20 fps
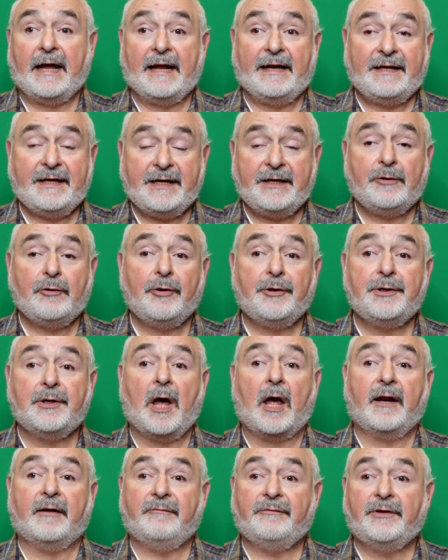and he could
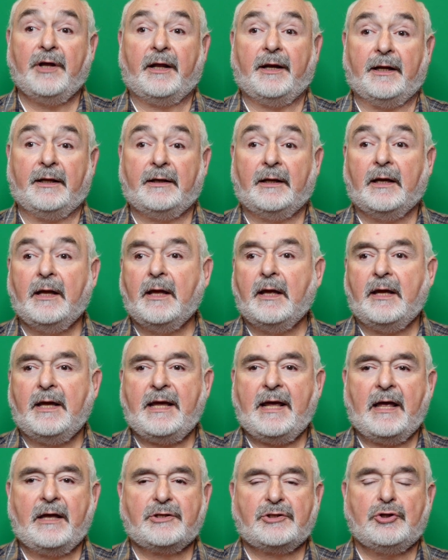not have done it.
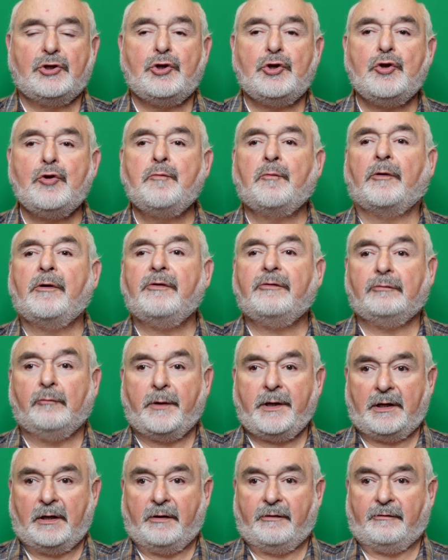He has numerous
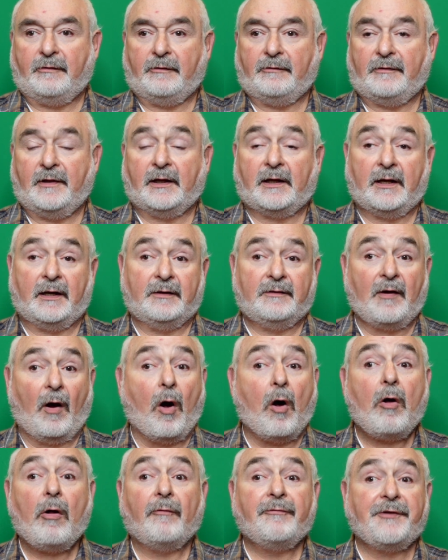witnesses that can
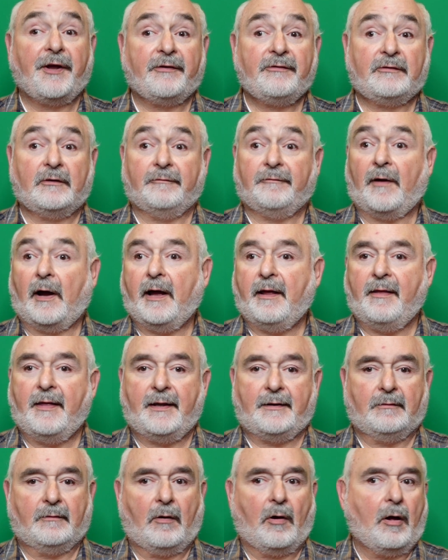all testify
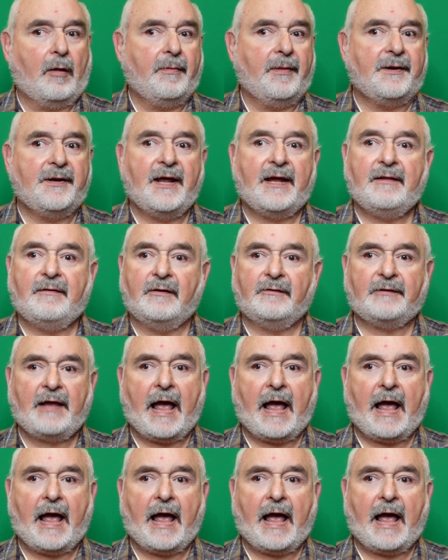that on the day this